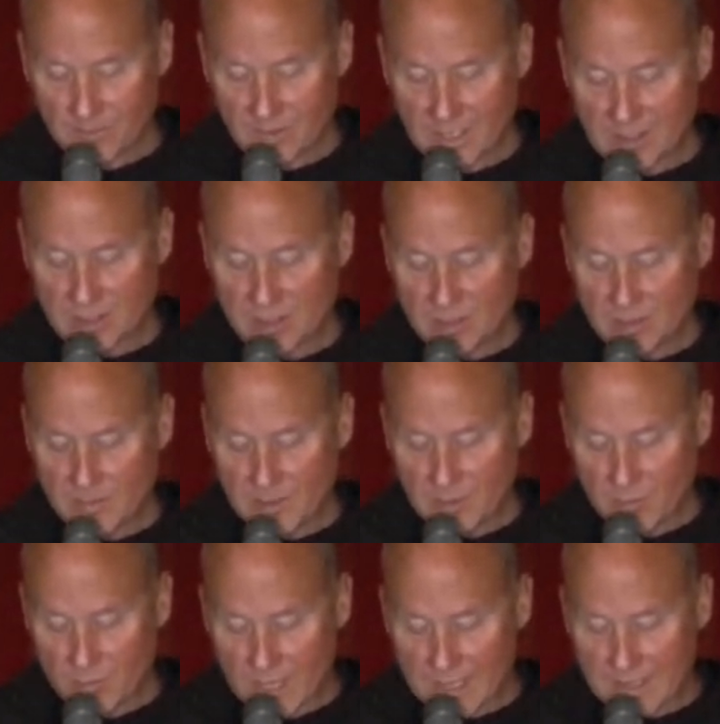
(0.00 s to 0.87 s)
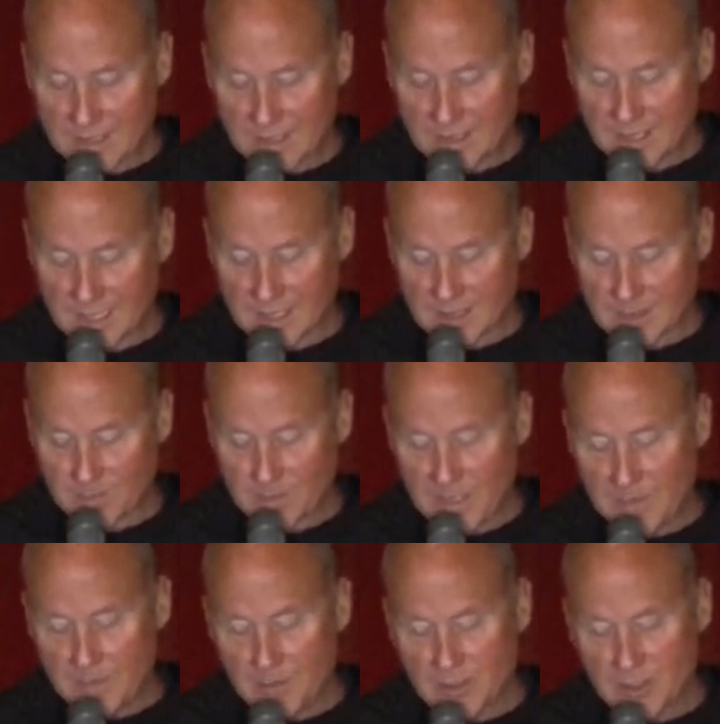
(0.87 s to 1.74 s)
It should be recognized.
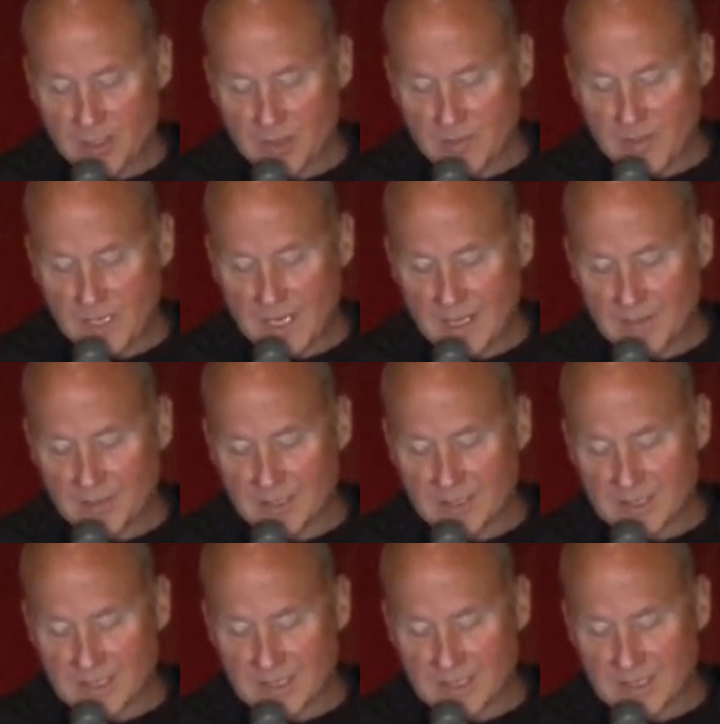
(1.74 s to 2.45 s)
People should be able to